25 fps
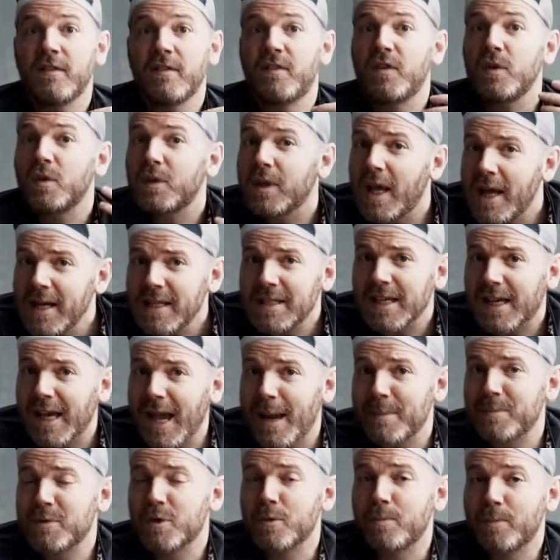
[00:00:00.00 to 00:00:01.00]
If you like to
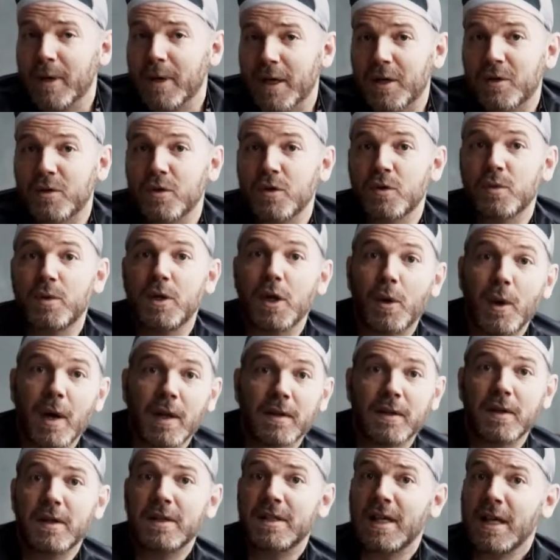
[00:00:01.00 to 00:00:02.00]
capture pictures when you go
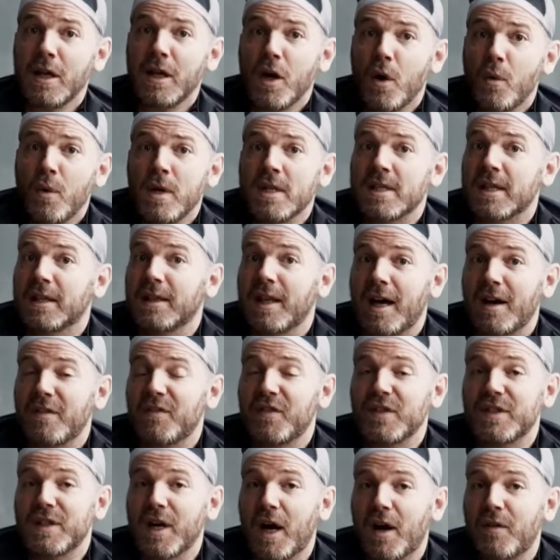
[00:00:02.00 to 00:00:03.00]
out there, because I notice a lot of
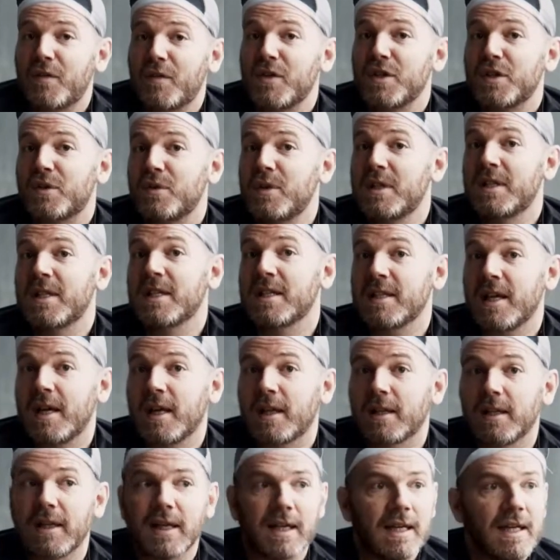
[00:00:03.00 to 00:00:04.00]
photographers are into
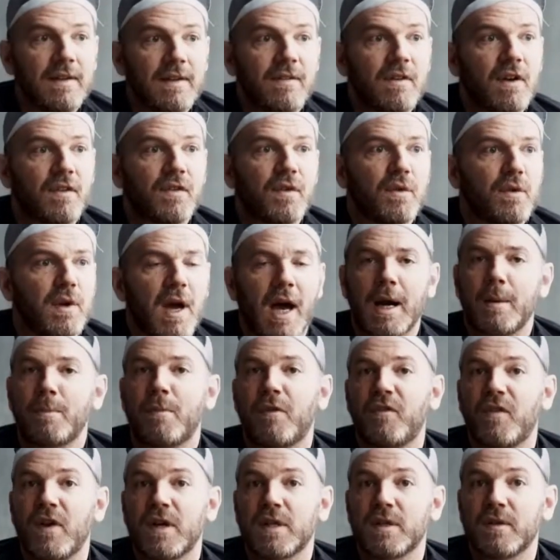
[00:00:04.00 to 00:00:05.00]
cycling, and even if you're not a
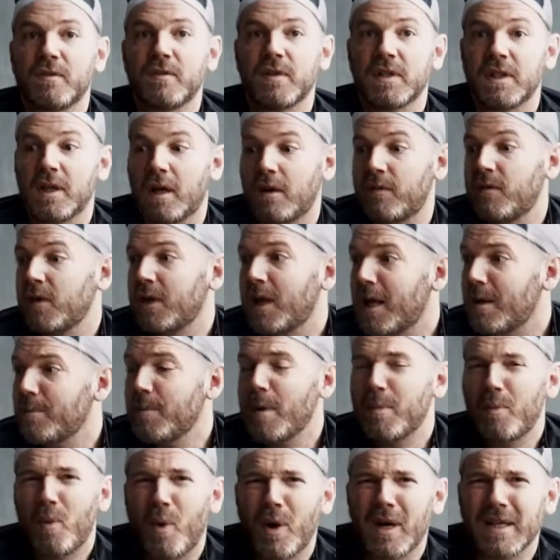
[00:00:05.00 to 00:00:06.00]
professional photographer, a lot of
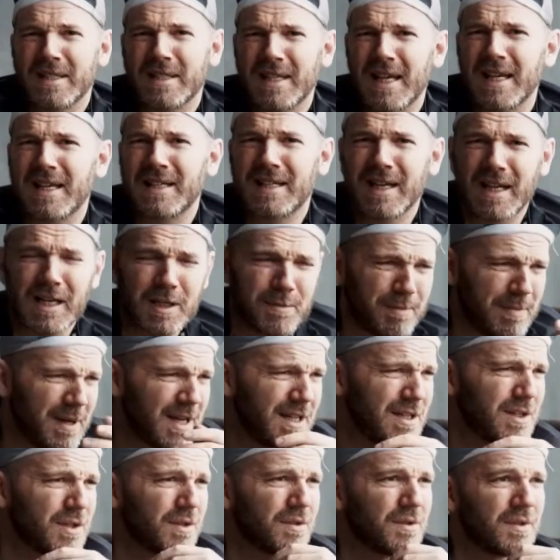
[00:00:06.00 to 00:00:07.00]
people want to take nice
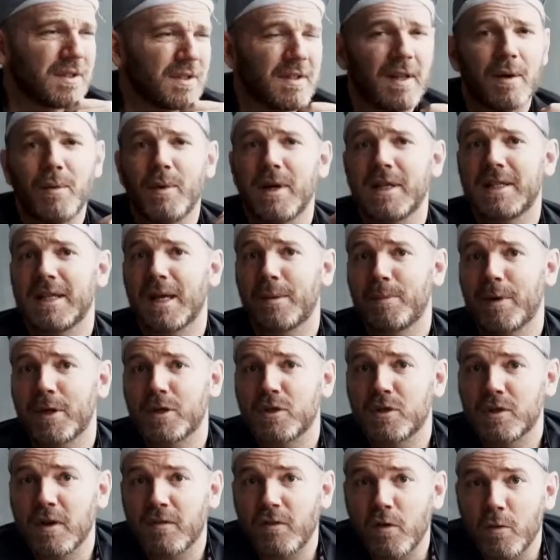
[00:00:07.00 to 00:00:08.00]
pictures. They want to take
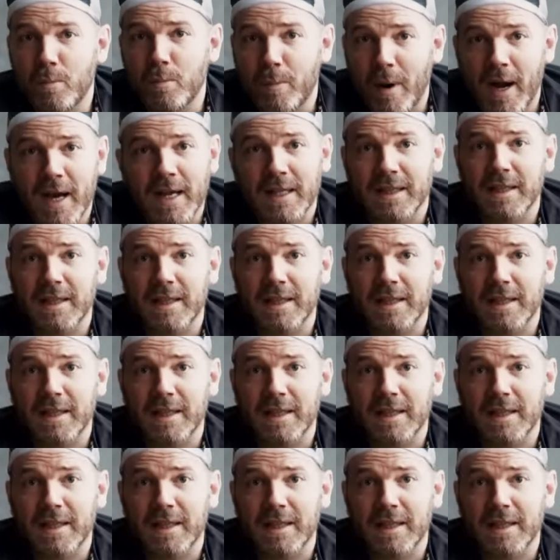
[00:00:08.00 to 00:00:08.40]
pictures of their bike